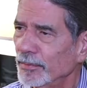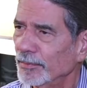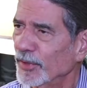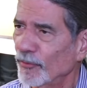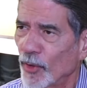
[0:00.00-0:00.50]

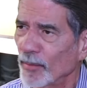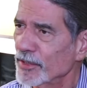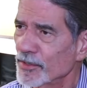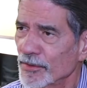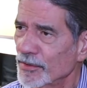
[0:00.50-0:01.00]

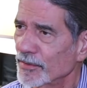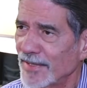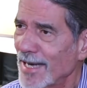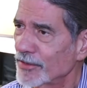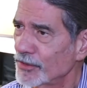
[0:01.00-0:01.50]
performances,
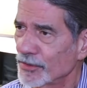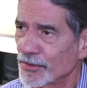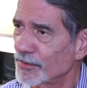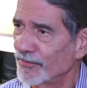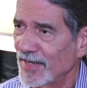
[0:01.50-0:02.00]

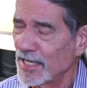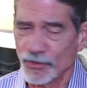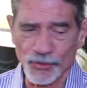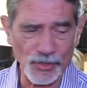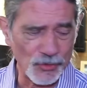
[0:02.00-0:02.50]
dances,
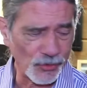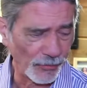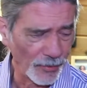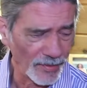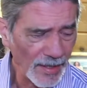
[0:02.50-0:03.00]
venues, and so
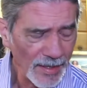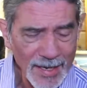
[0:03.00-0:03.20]
forth.